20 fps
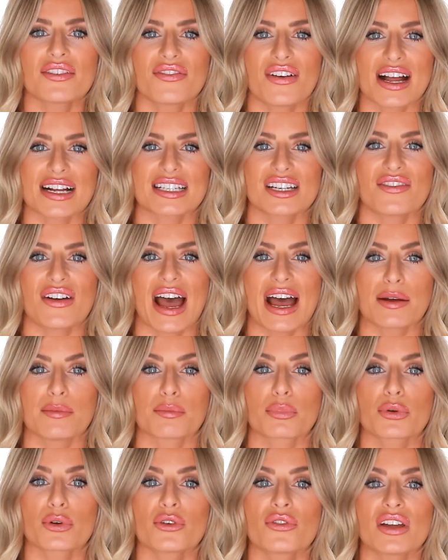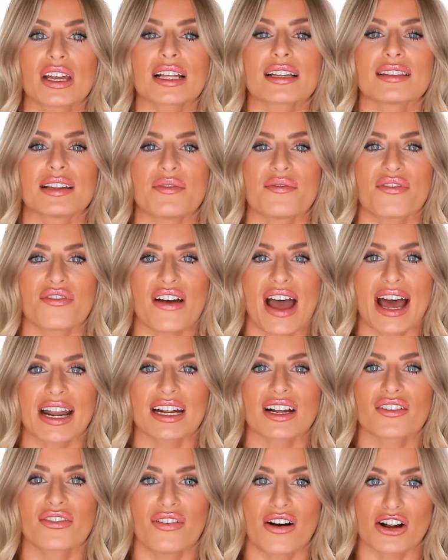effective at improving
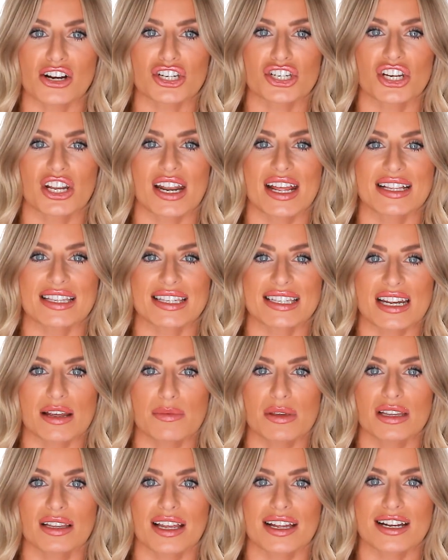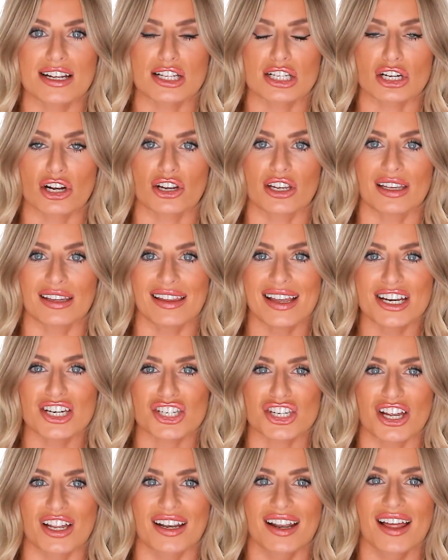lymphatic function and stimulating
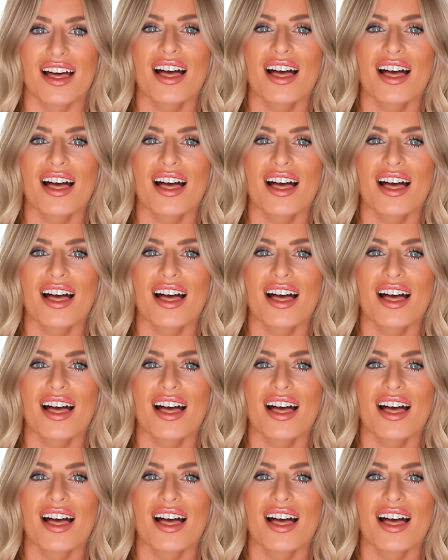circulation.